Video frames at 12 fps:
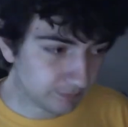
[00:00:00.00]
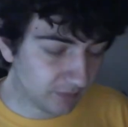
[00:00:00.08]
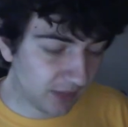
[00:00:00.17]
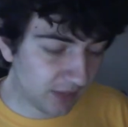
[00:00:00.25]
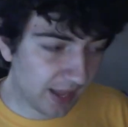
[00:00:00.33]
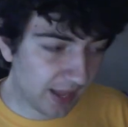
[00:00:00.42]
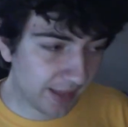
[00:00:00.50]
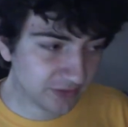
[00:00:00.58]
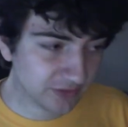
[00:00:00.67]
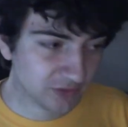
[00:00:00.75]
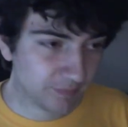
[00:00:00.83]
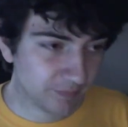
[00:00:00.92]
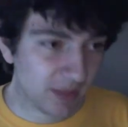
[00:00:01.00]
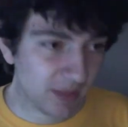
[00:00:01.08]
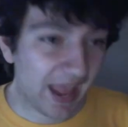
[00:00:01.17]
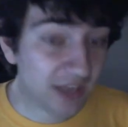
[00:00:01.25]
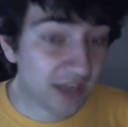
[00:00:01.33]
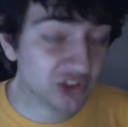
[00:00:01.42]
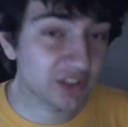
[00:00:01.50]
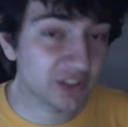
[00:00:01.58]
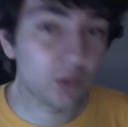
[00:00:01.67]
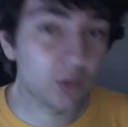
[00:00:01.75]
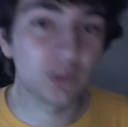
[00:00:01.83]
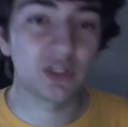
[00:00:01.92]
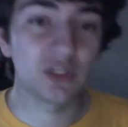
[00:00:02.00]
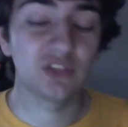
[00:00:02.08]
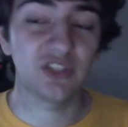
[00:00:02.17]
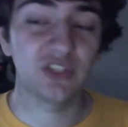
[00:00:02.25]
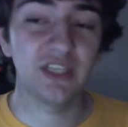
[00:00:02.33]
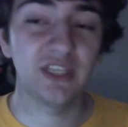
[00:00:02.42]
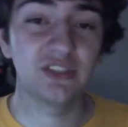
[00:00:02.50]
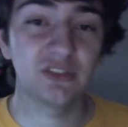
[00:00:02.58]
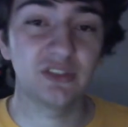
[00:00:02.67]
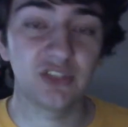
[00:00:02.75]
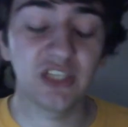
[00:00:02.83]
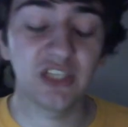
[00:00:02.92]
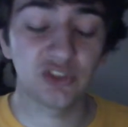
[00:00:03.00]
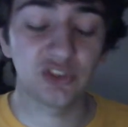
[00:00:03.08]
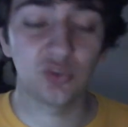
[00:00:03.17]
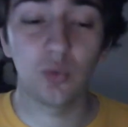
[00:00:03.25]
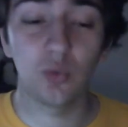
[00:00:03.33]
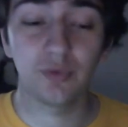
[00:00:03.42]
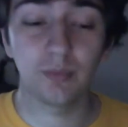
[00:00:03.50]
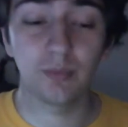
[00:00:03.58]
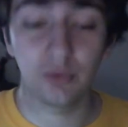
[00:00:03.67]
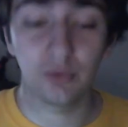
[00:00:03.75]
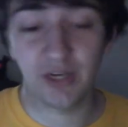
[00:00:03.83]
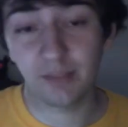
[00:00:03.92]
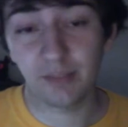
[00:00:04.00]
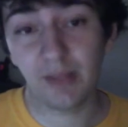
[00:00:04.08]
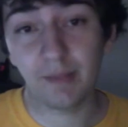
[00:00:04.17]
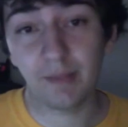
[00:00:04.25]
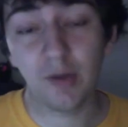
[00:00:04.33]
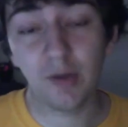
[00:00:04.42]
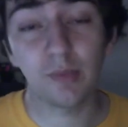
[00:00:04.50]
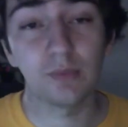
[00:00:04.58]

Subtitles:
and actually all it does is change a sword from grey to purple.